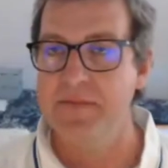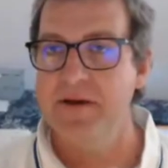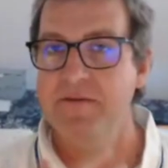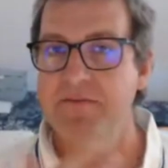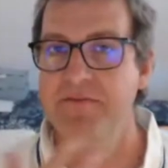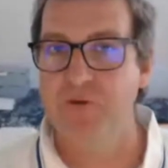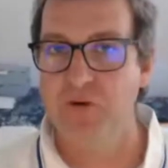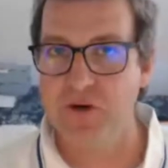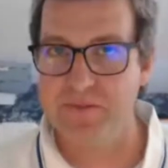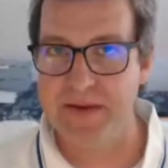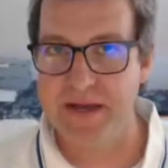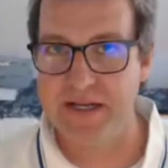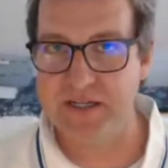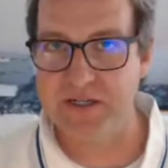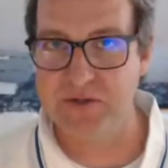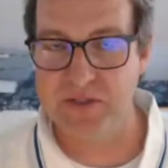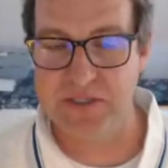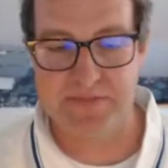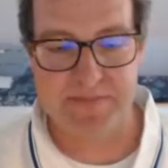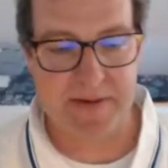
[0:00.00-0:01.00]
Now,
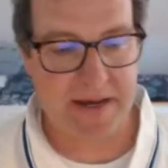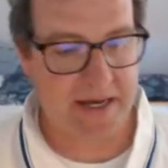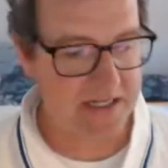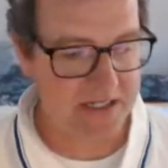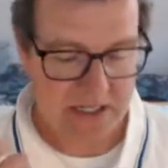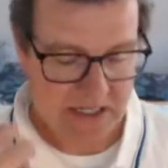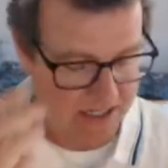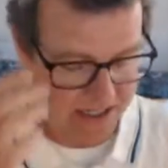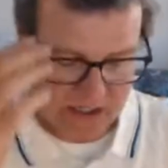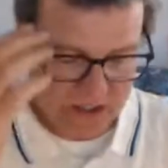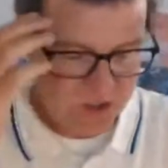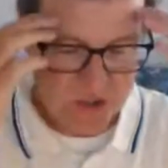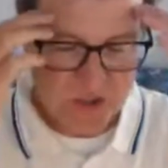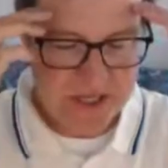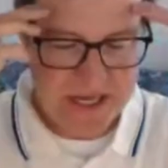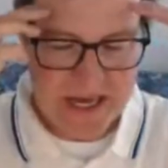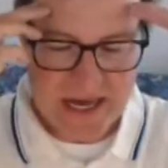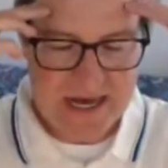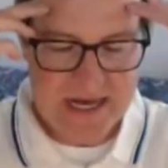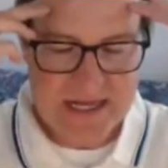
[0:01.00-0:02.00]
four-dimensional space,
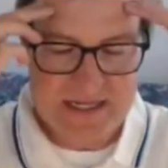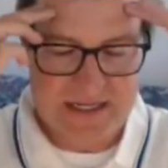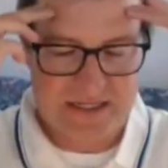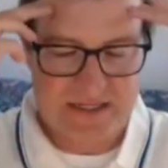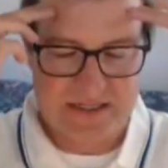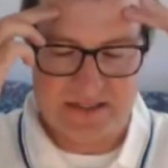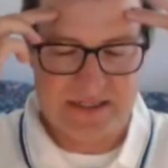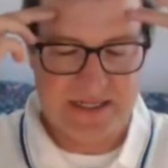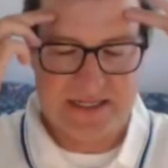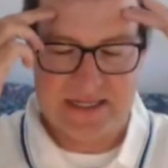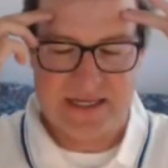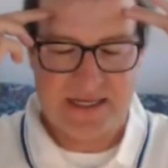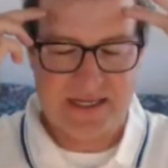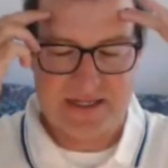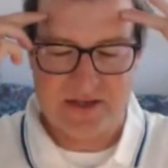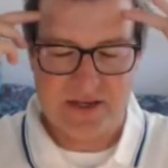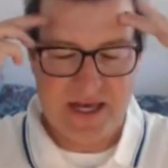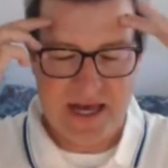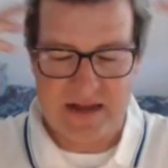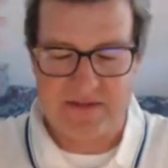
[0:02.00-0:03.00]
you can't
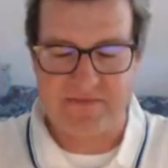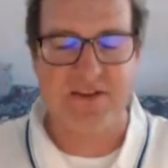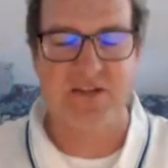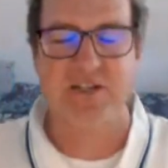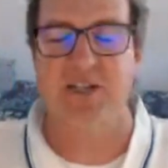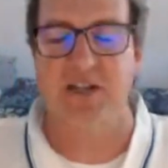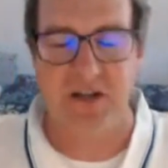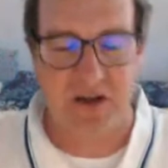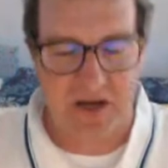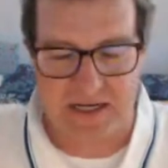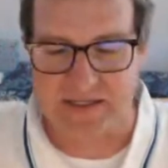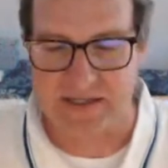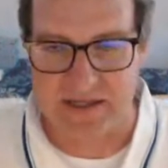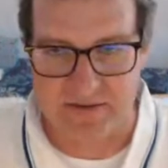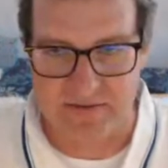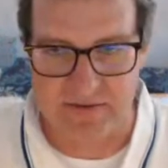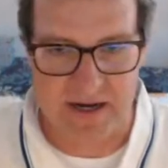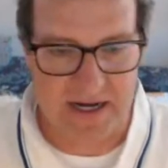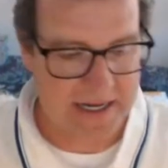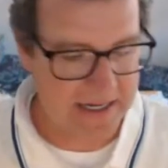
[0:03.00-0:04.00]
you can't
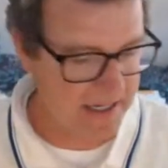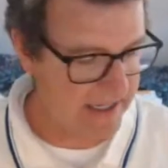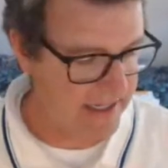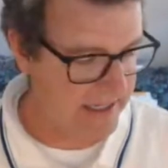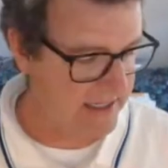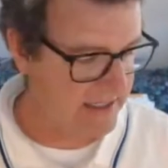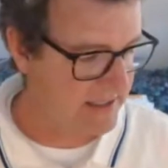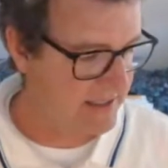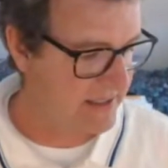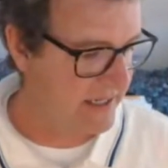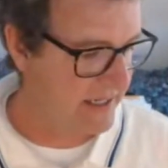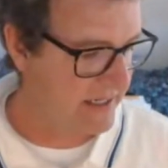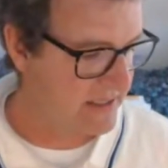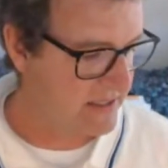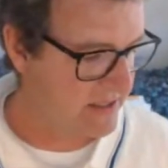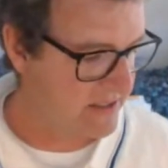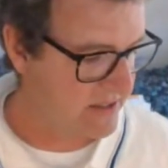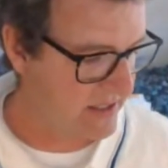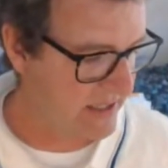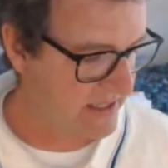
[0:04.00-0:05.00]
visualize it, right? Like
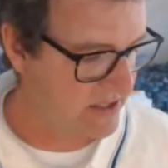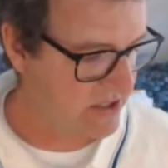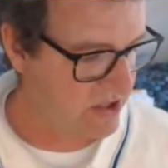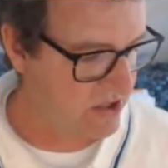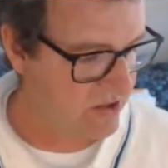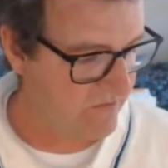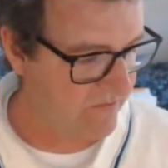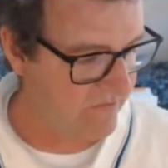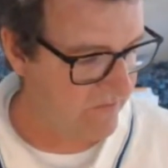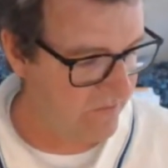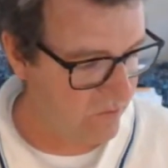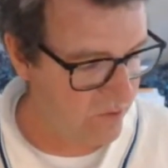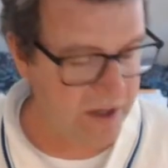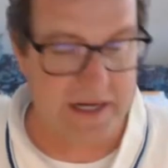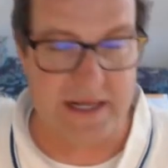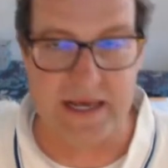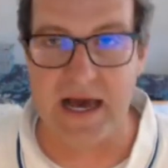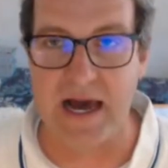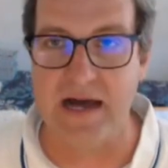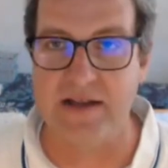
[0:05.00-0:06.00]
it's it's it's
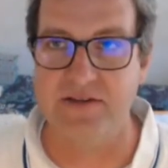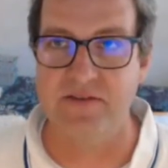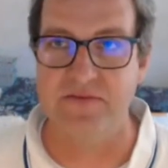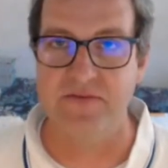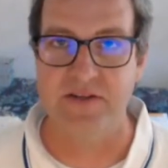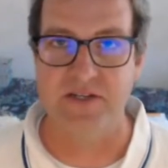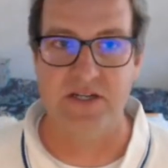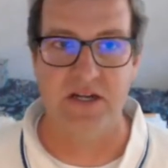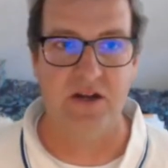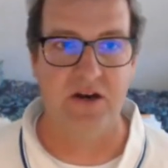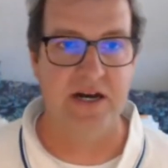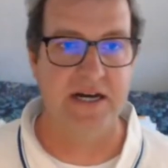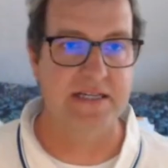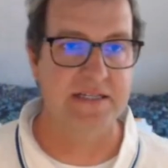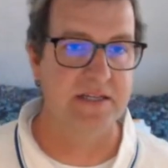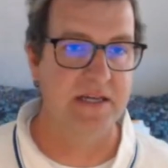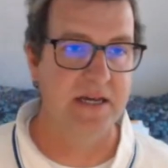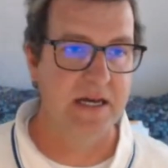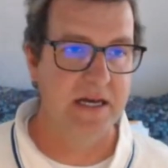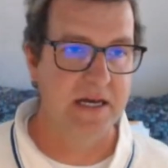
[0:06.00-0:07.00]
really hard to
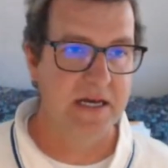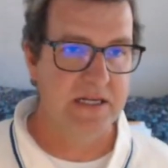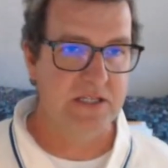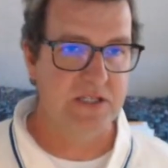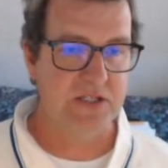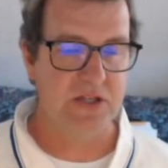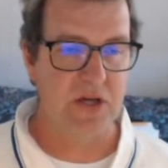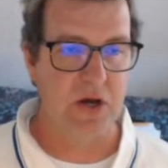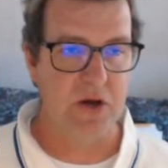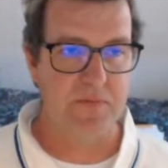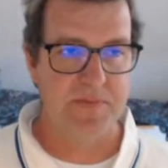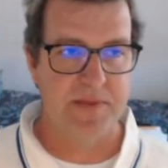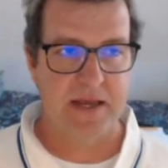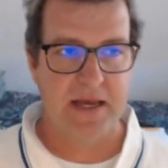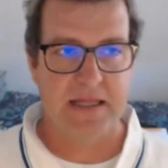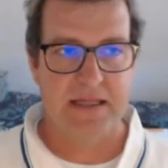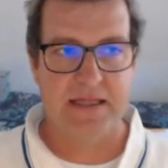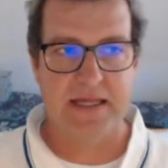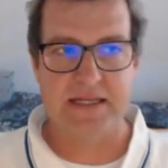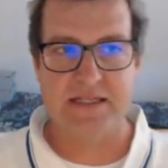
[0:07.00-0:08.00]
visualize.
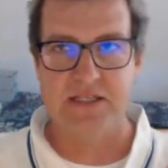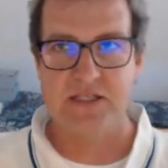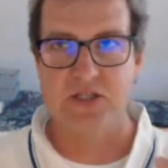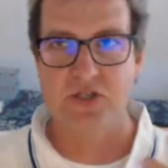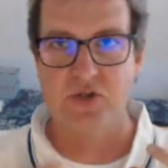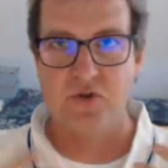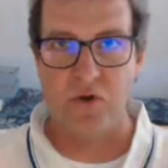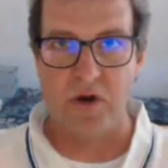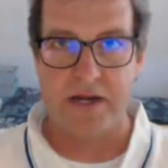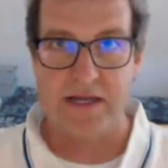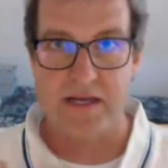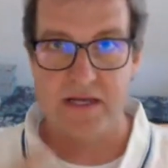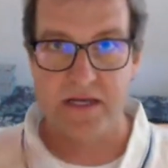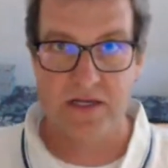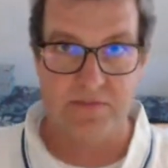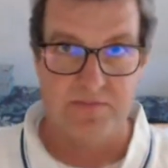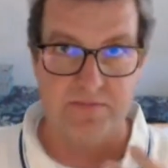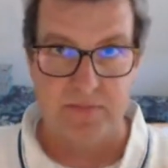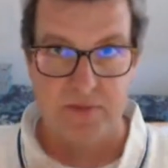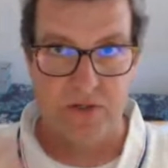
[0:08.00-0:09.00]
So let's
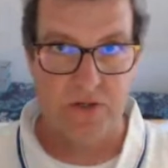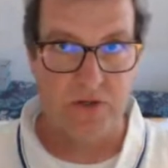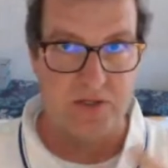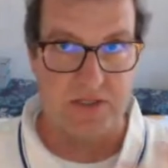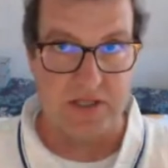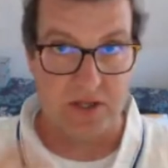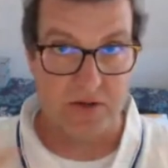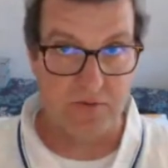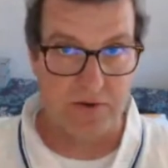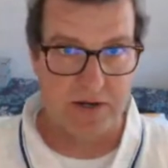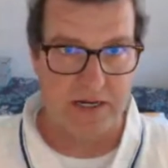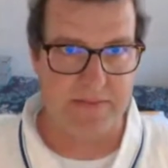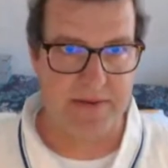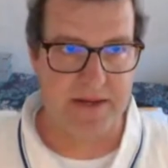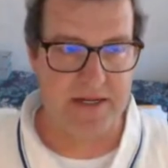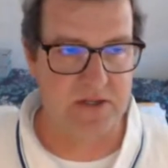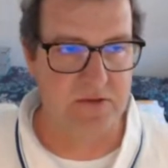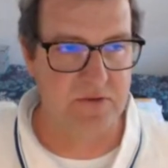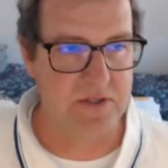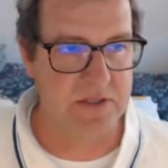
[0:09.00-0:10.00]
try to use
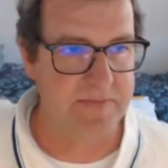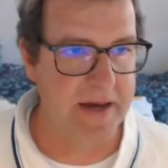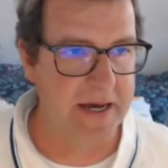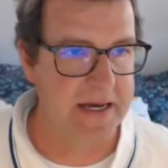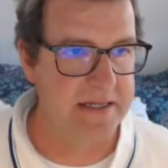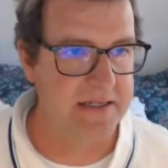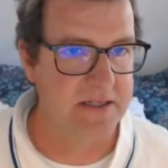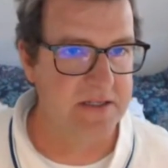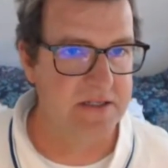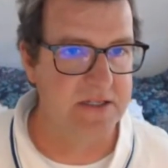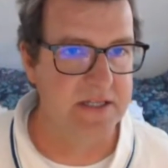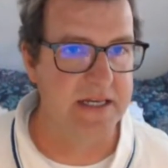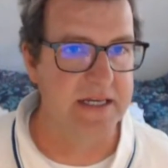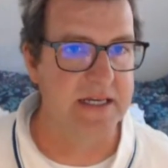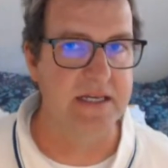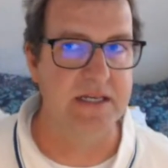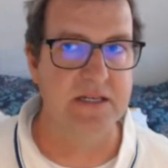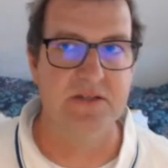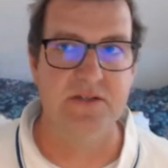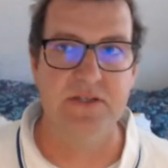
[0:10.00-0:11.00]
the three-dimensional
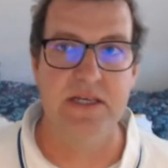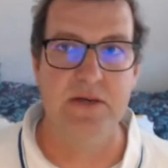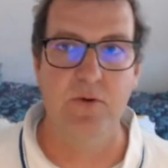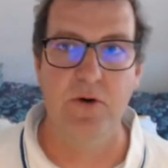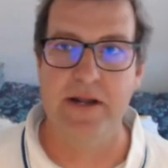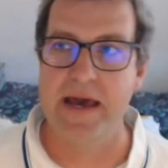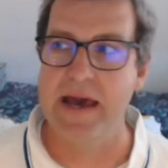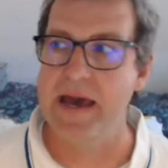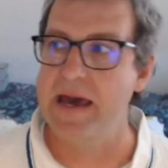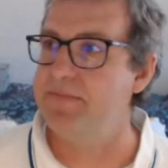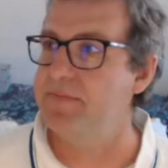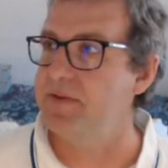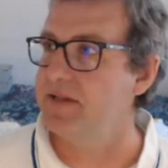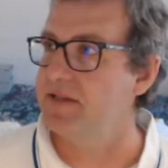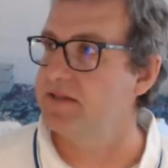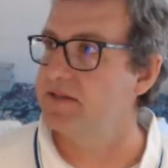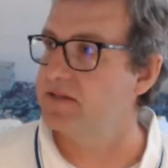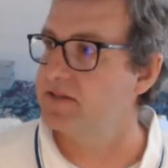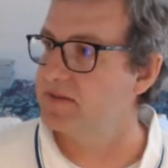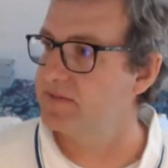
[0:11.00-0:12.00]
space and see see
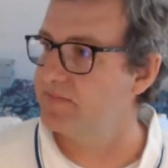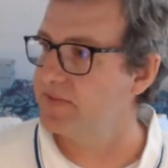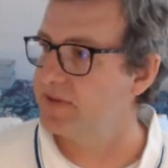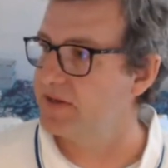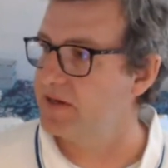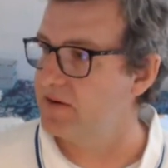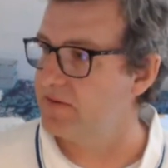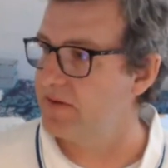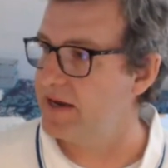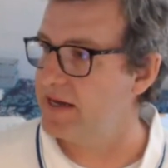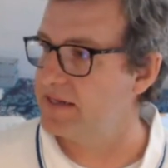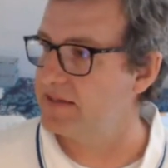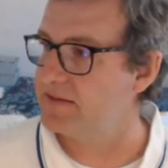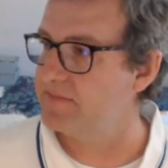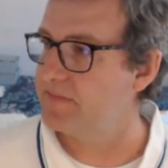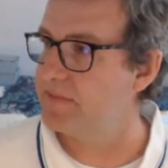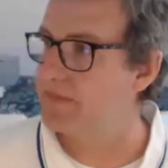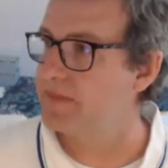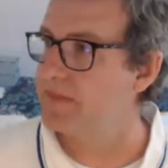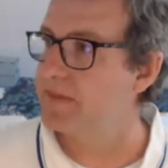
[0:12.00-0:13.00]
what happens.
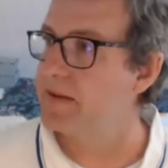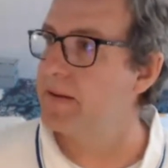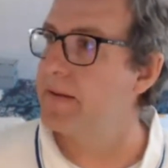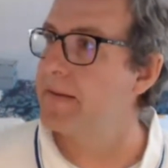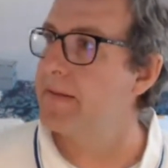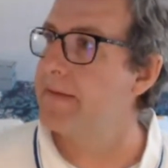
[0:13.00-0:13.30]
All right.